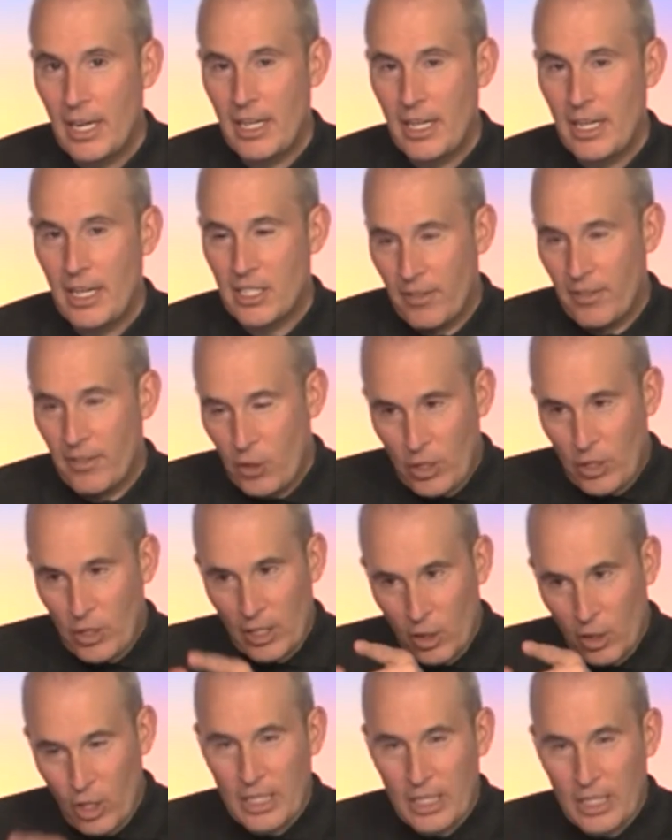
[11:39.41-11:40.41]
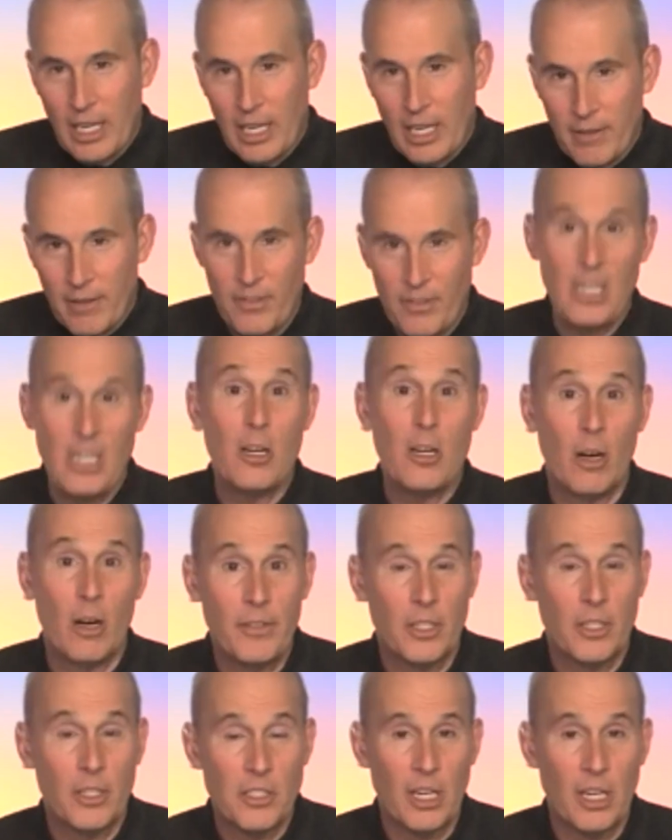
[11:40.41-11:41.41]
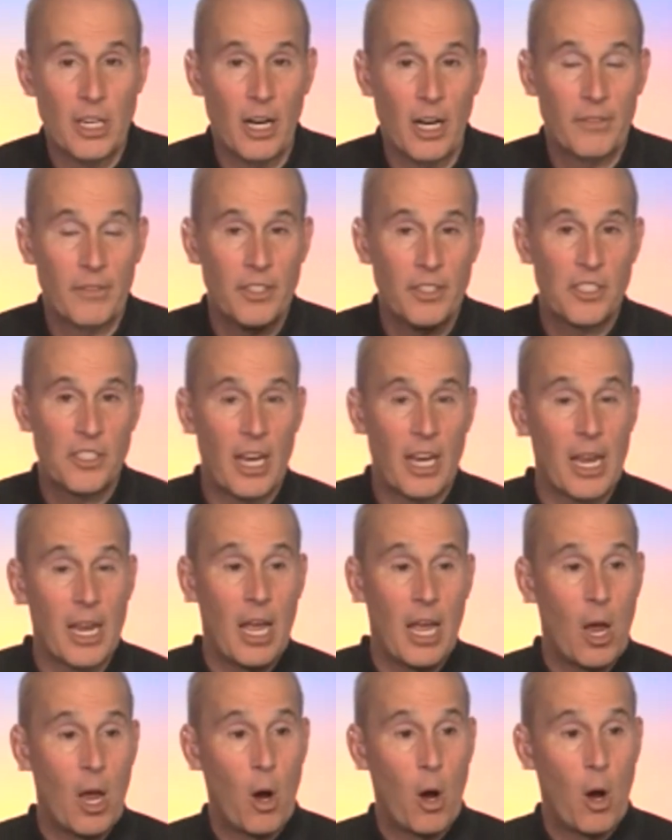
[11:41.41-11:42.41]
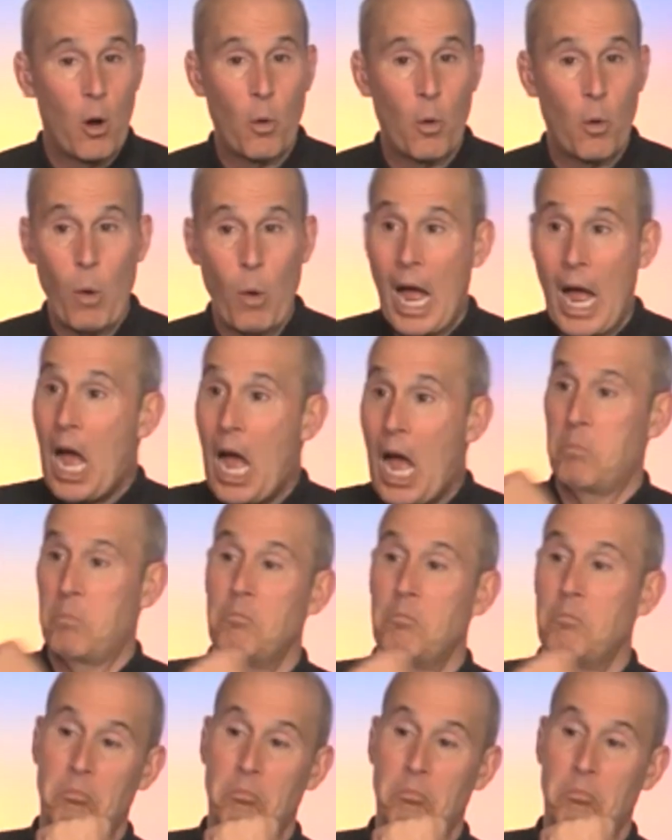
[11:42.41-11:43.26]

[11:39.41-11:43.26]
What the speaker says: is if you can look at a video of yourself and say, wow,